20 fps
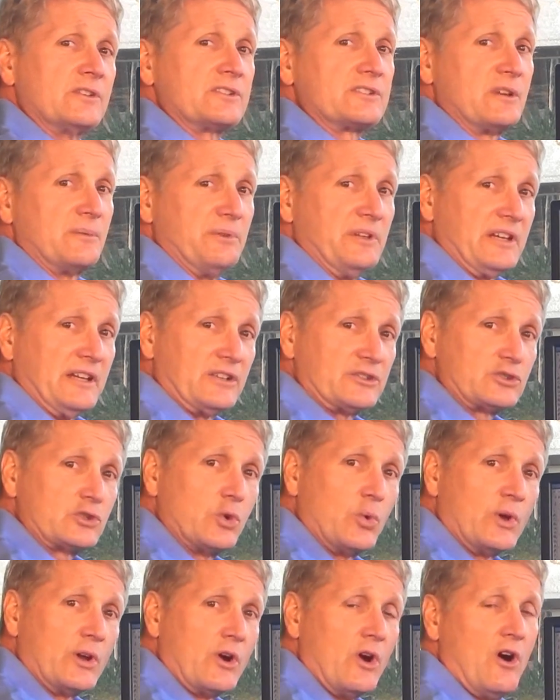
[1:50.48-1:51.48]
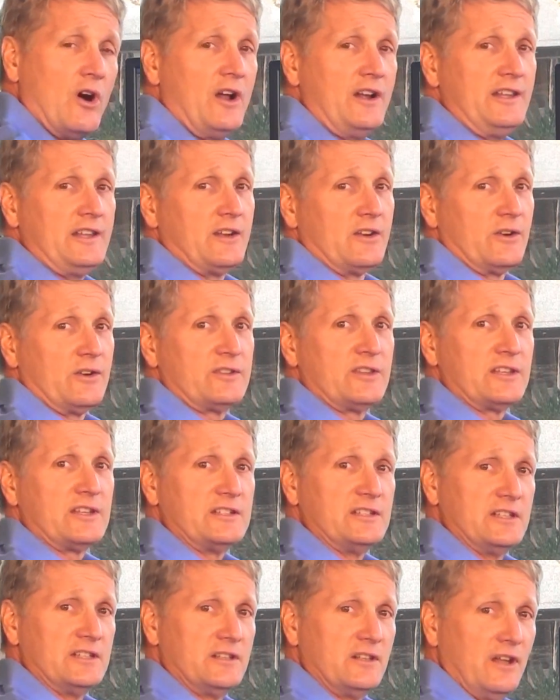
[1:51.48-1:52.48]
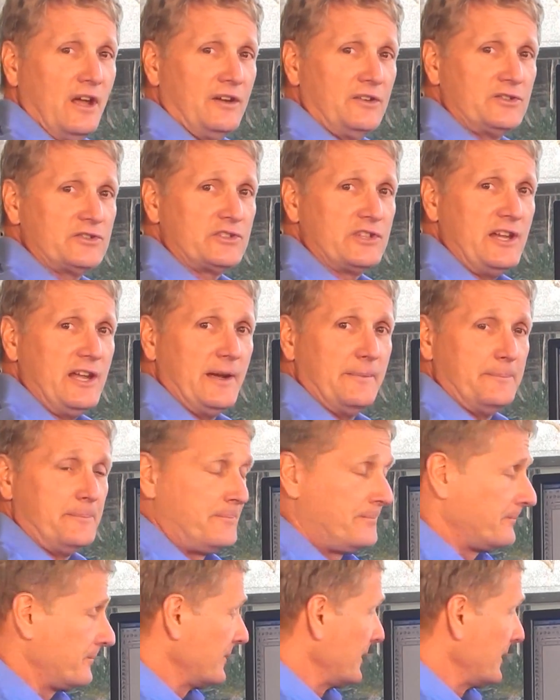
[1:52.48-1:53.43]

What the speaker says: There's something else going on here that you need to understand.